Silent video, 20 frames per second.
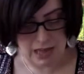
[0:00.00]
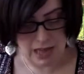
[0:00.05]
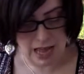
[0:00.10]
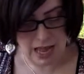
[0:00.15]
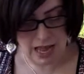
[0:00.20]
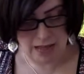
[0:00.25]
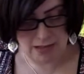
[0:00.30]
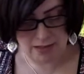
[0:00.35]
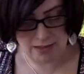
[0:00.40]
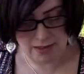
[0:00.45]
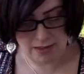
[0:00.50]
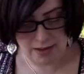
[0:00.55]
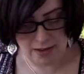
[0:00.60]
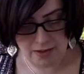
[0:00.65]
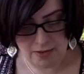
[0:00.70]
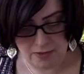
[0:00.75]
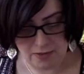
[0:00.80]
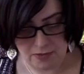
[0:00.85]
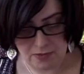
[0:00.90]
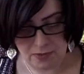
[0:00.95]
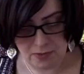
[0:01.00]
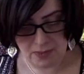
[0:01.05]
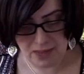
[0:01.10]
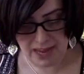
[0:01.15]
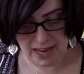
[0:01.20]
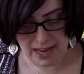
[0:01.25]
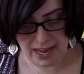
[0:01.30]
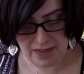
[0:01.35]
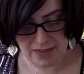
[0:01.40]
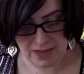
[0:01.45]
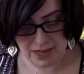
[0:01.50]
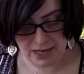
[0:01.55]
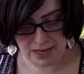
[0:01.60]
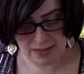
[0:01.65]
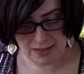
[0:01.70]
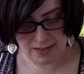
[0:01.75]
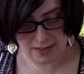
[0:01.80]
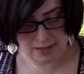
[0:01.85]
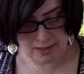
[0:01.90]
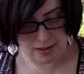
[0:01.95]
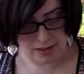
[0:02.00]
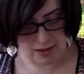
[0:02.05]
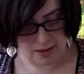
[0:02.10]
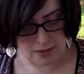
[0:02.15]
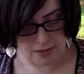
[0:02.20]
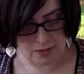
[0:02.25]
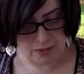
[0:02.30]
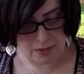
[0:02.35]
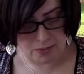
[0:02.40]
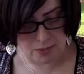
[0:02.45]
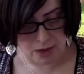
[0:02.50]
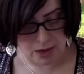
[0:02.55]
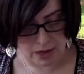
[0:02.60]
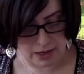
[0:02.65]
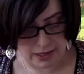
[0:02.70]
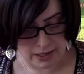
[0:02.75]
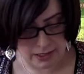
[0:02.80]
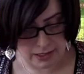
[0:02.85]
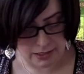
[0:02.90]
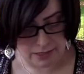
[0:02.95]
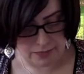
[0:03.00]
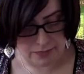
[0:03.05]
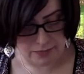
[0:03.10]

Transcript: ourselves from the heaviness of the mind,